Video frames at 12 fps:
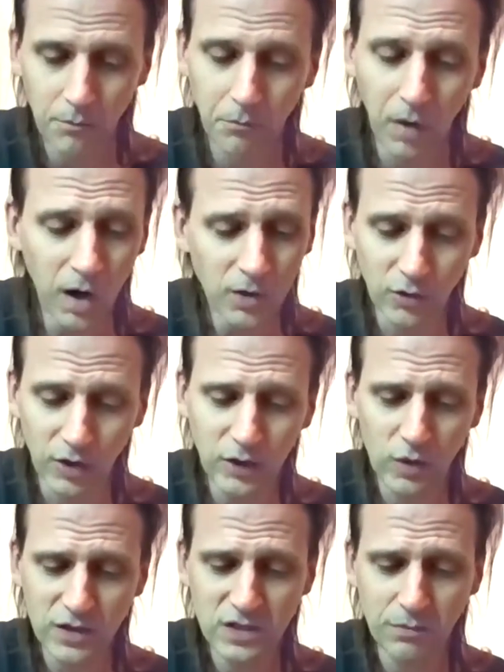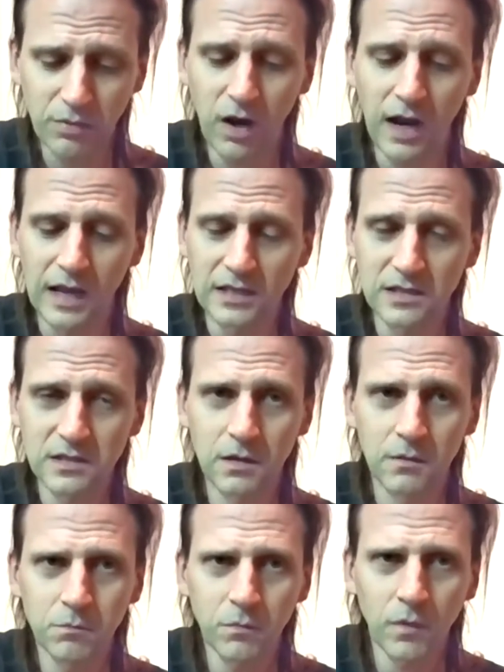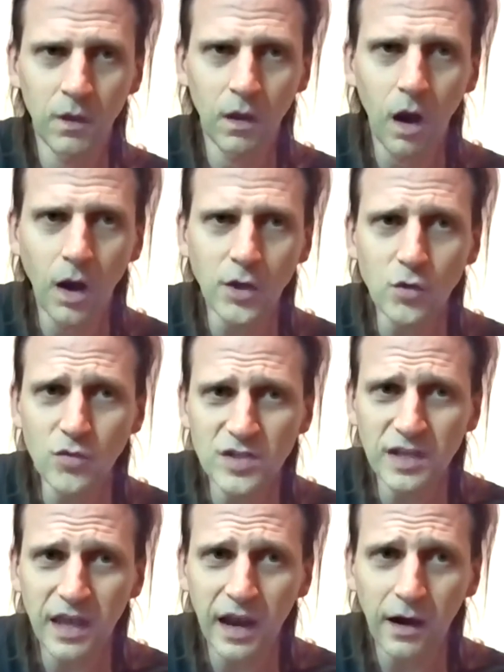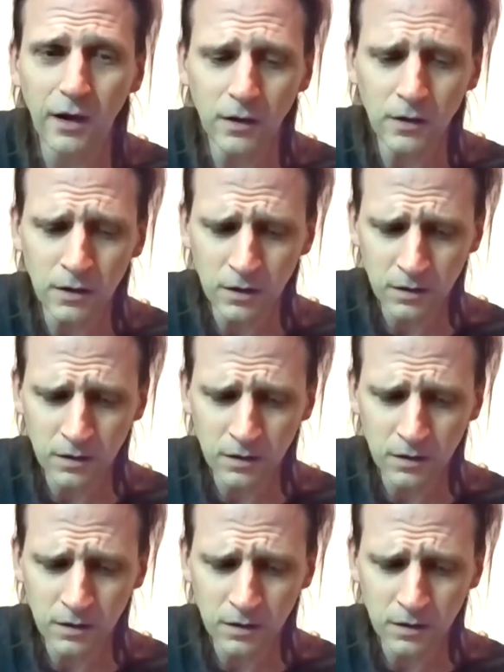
Margaret was surprised. Are you scared?